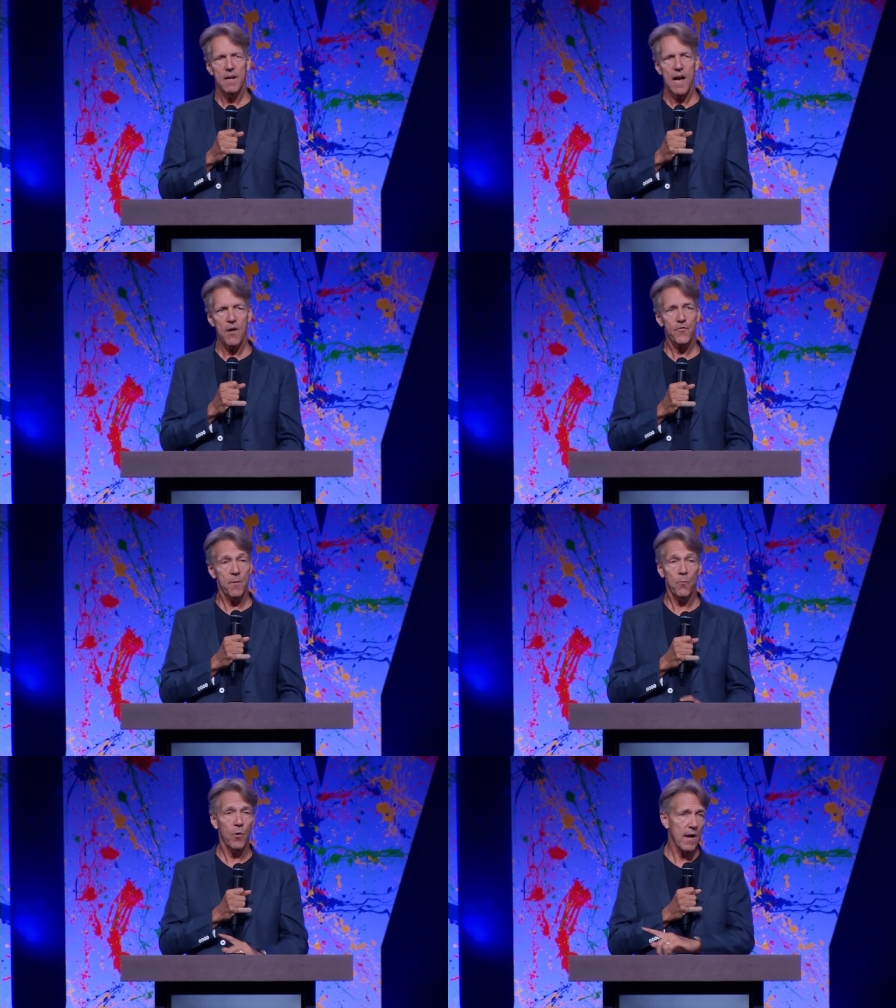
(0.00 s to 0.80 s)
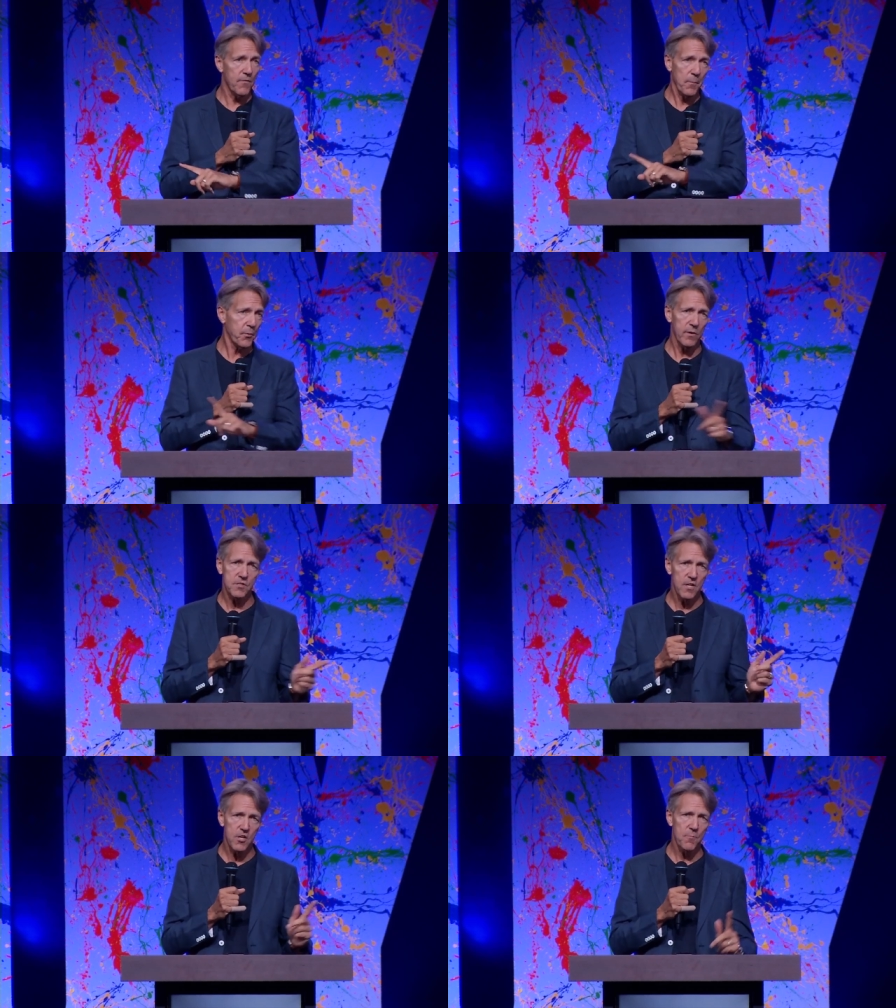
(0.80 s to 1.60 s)
out from whatever
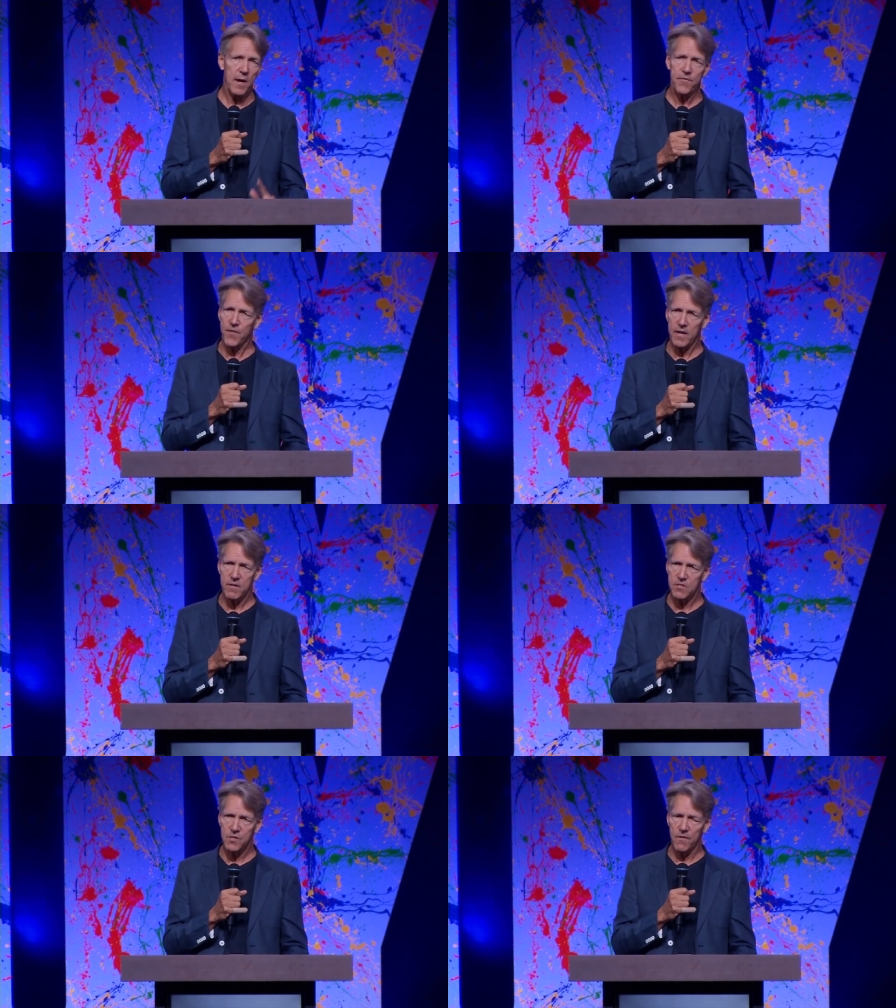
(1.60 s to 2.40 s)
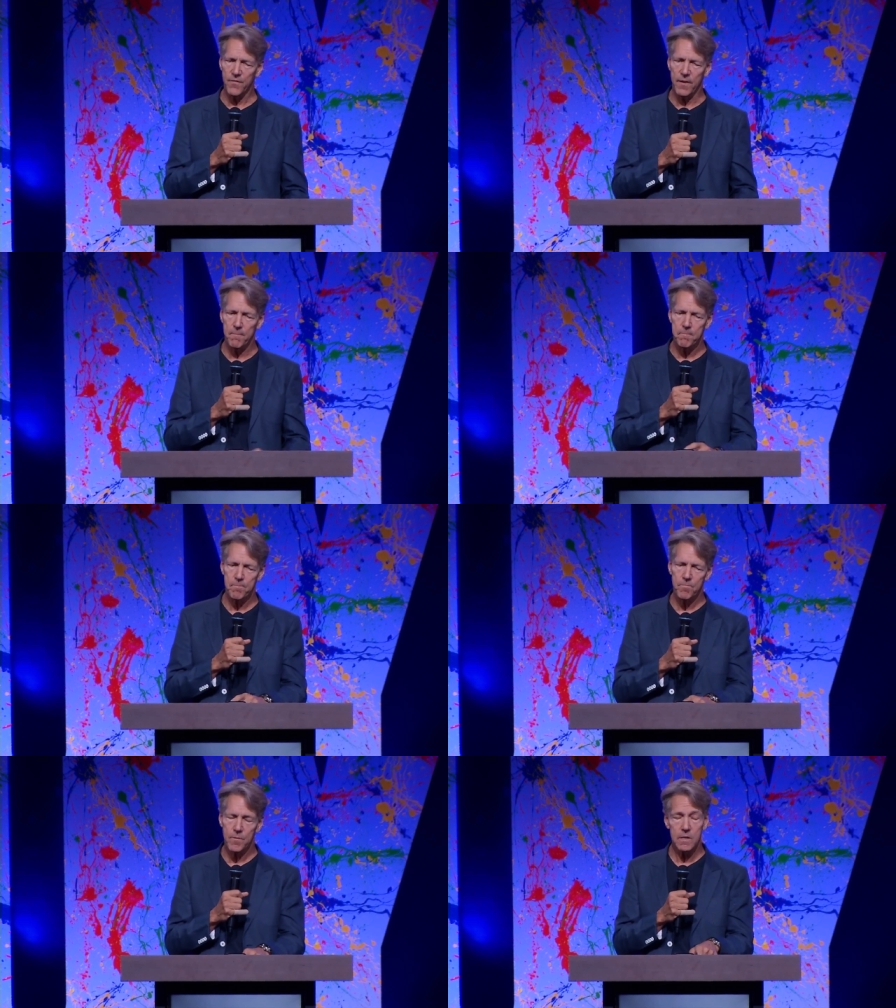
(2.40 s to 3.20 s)
prison you might find yourself in.
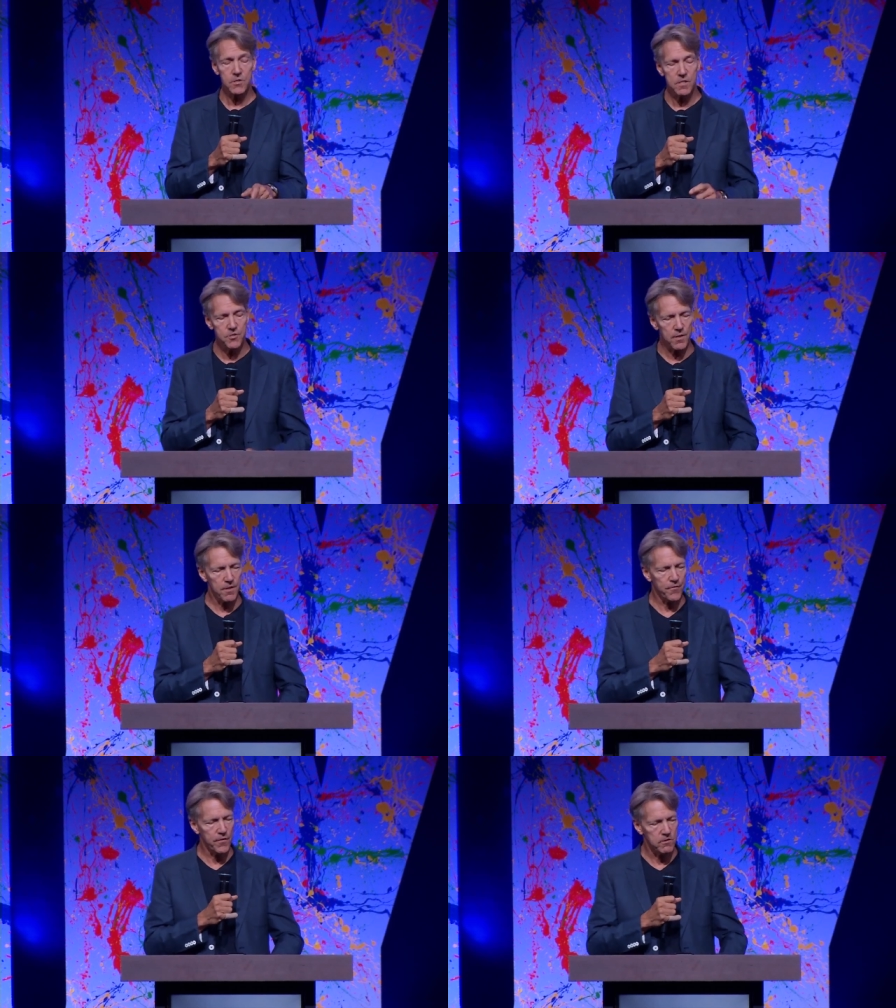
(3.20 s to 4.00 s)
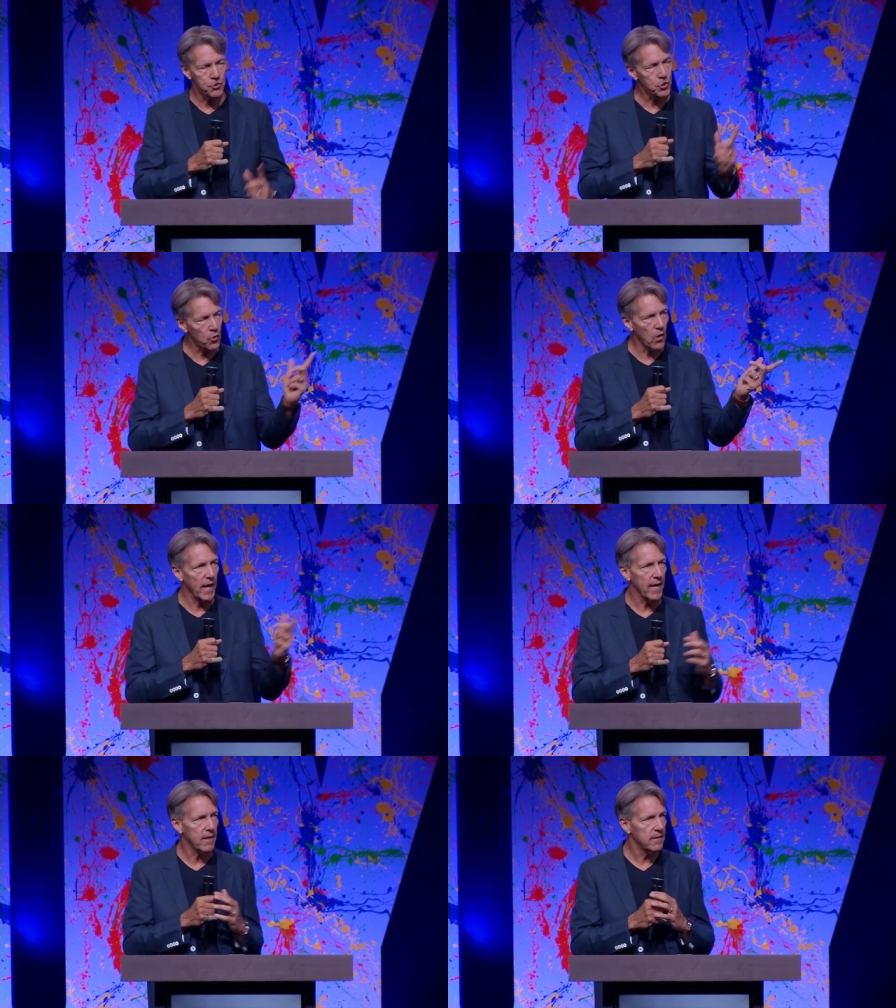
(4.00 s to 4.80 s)
Let's consider the first. Joy
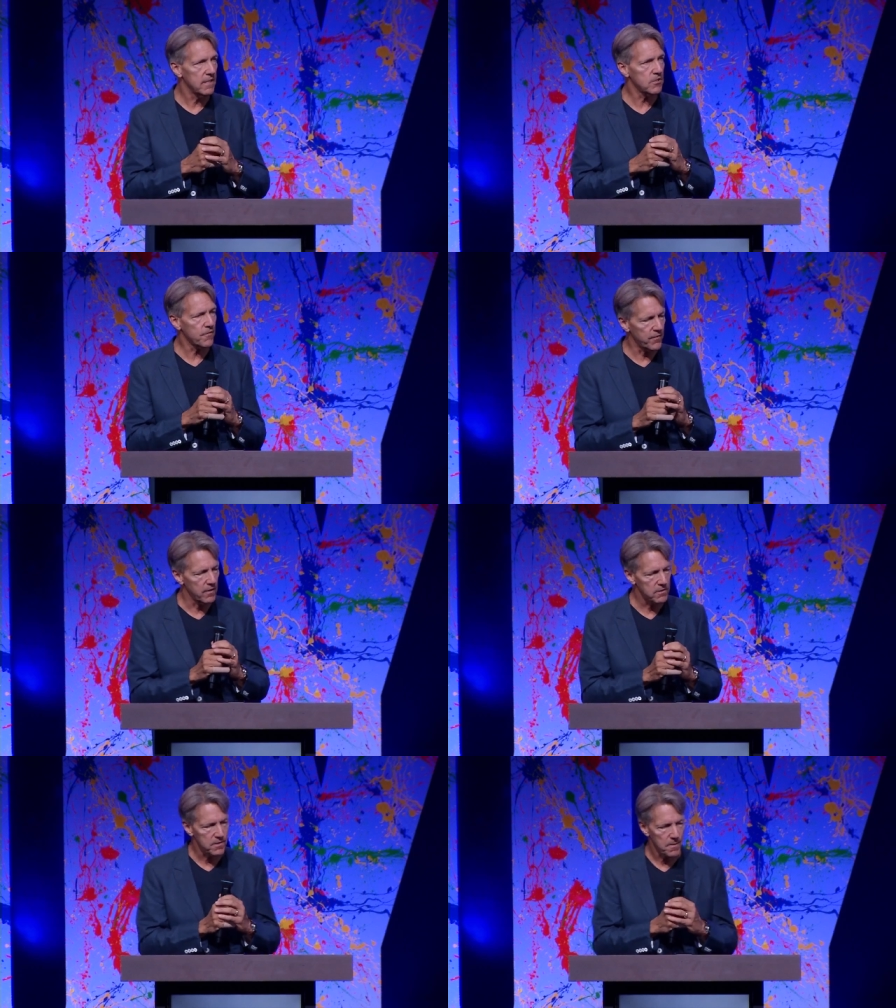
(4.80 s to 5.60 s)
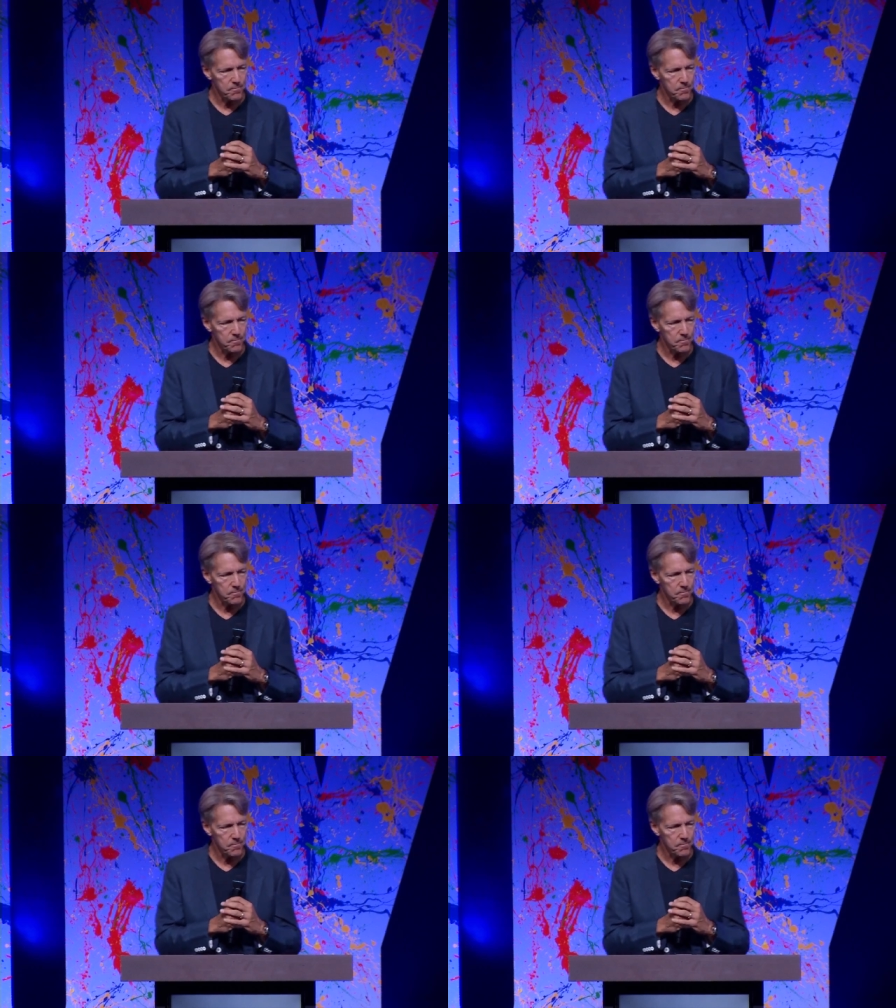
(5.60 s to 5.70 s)
is the first.